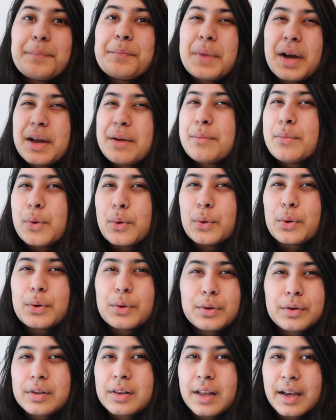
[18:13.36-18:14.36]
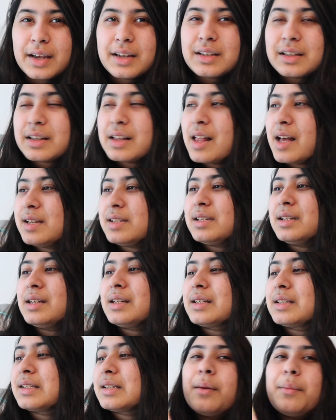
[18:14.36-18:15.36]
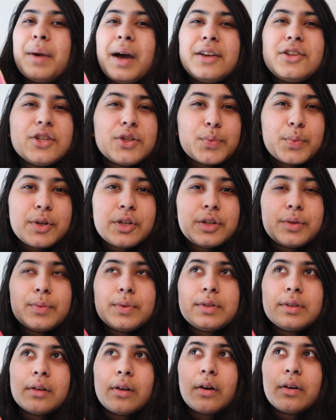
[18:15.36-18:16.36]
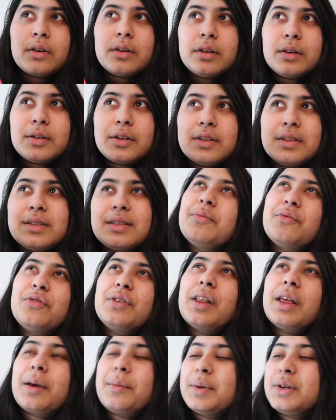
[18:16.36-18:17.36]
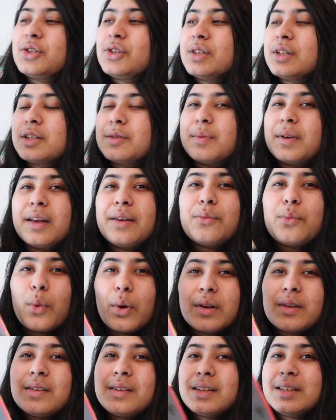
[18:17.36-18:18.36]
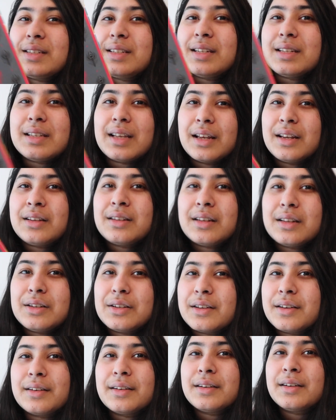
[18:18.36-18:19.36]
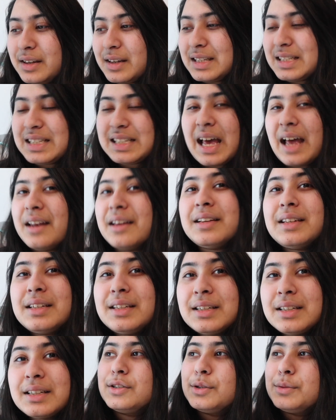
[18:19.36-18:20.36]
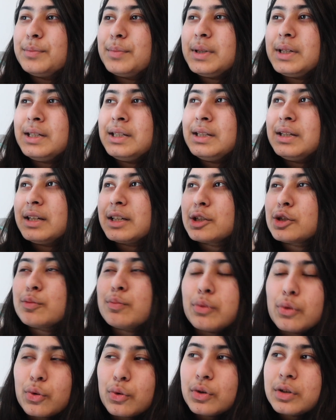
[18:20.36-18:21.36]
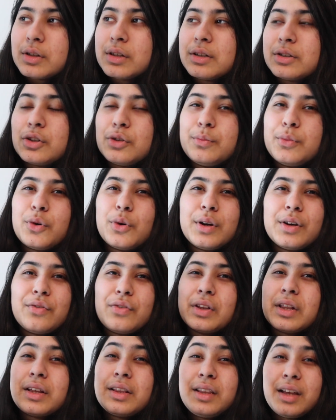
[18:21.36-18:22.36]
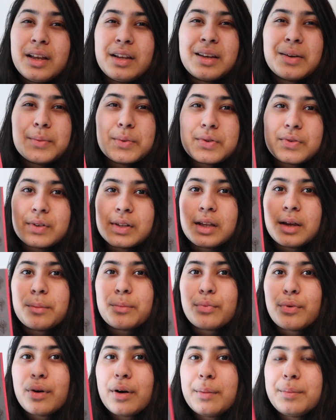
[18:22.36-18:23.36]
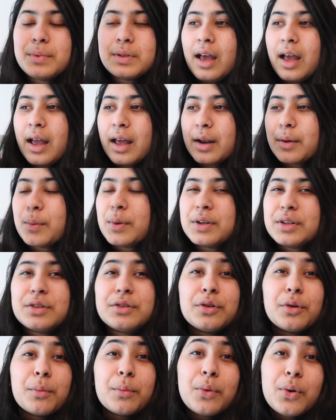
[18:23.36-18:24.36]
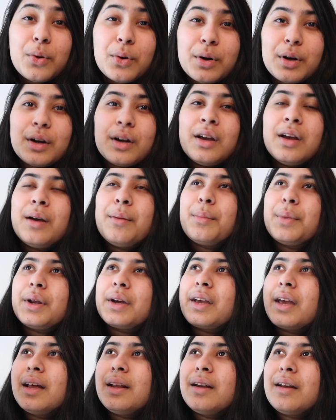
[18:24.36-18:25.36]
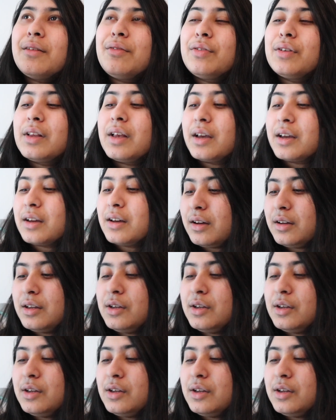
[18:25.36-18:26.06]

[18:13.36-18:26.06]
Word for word: my more liked classics, but I just wish it was longer because I feel like I mentioned this, but I wanted his descent into insanity to be explored a little more. I feel like the ending was really abrupt and I wanted to know more, but again, I feel like a